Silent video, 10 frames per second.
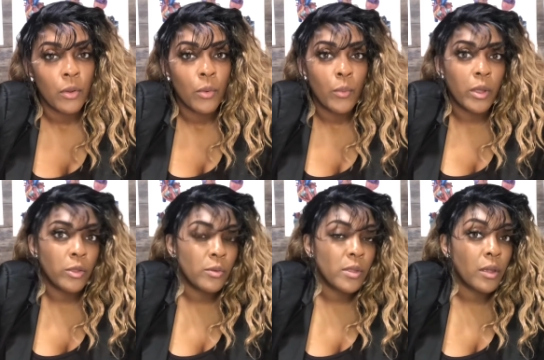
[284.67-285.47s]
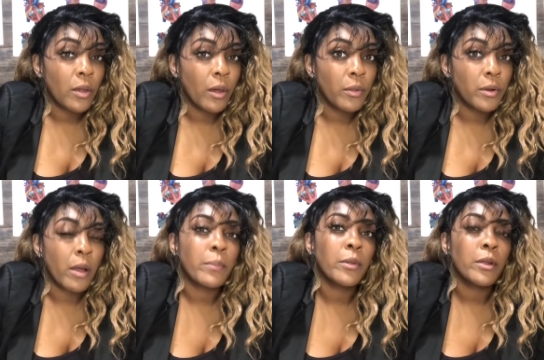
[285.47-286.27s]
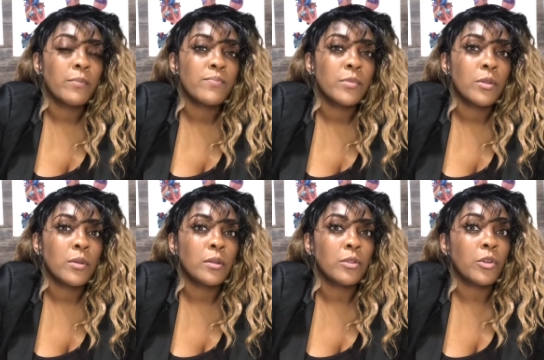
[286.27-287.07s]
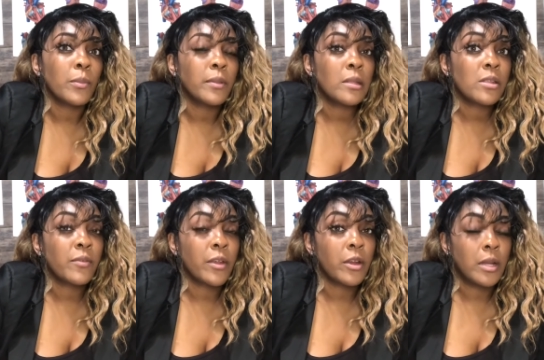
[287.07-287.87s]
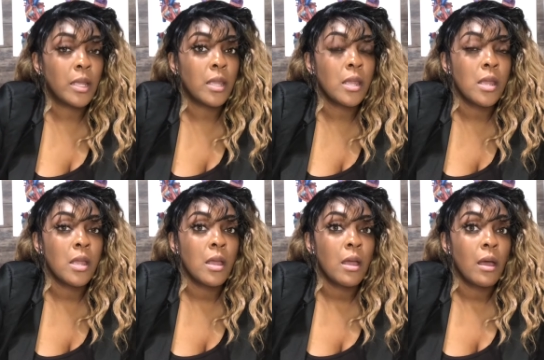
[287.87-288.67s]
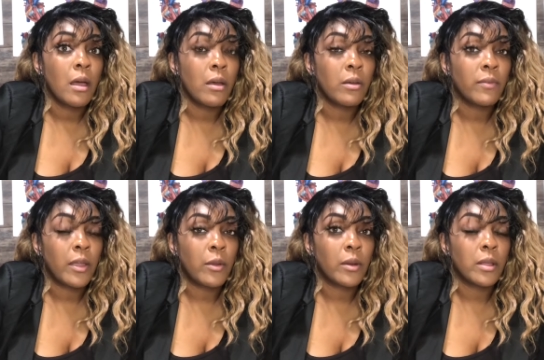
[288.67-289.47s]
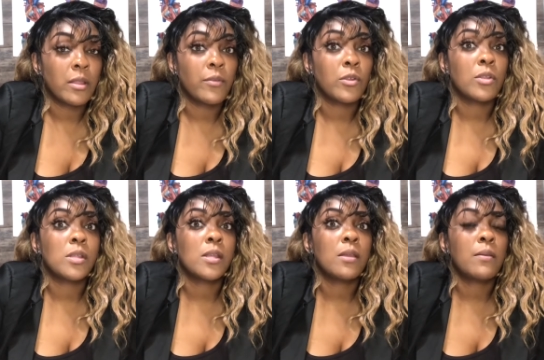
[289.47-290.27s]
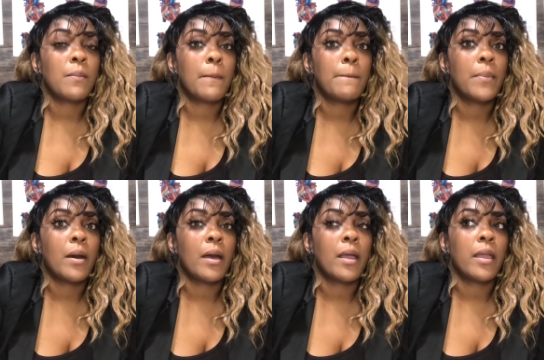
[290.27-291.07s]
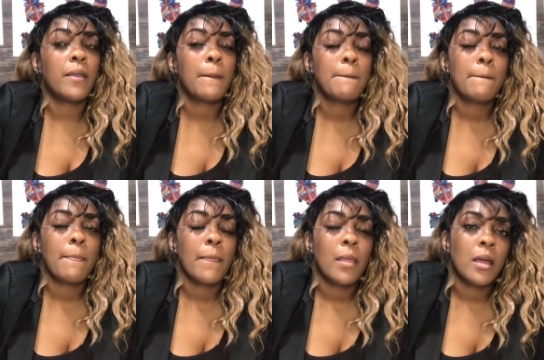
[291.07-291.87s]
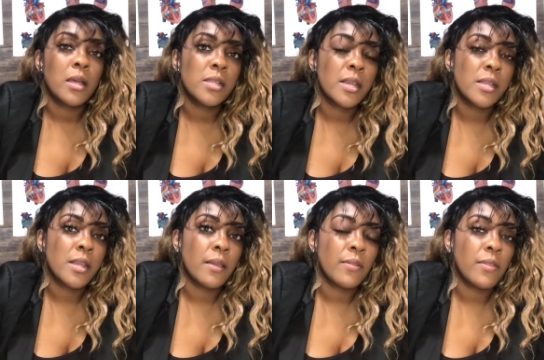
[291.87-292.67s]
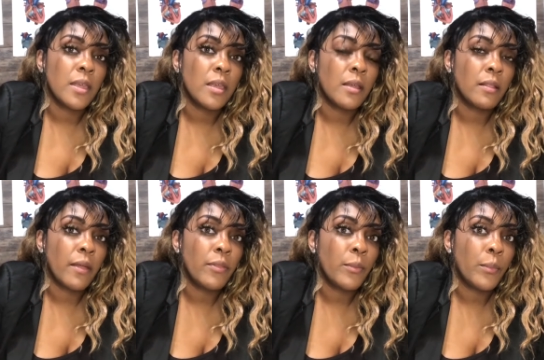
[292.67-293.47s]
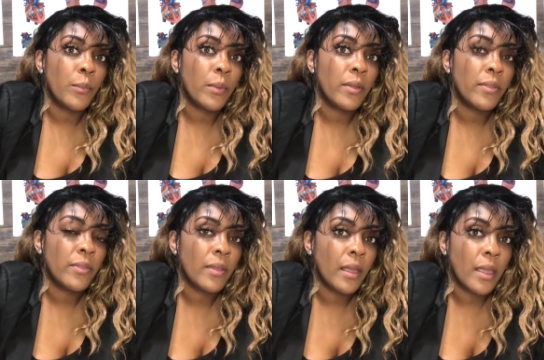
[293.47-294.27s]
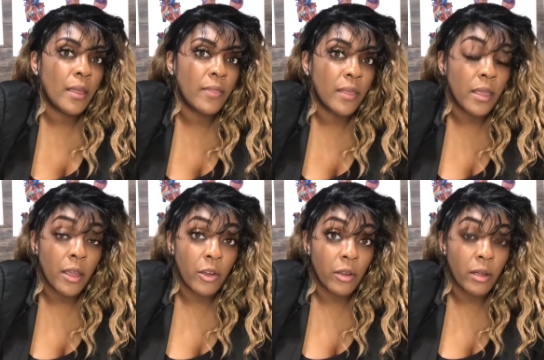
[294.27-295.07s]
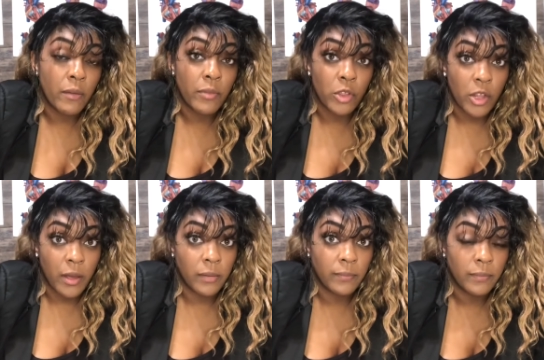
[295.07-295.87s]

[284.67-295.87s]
When using color Doppler, you can determine the severity of aortic insufficiency by assessing the length, width, and the area of the jet.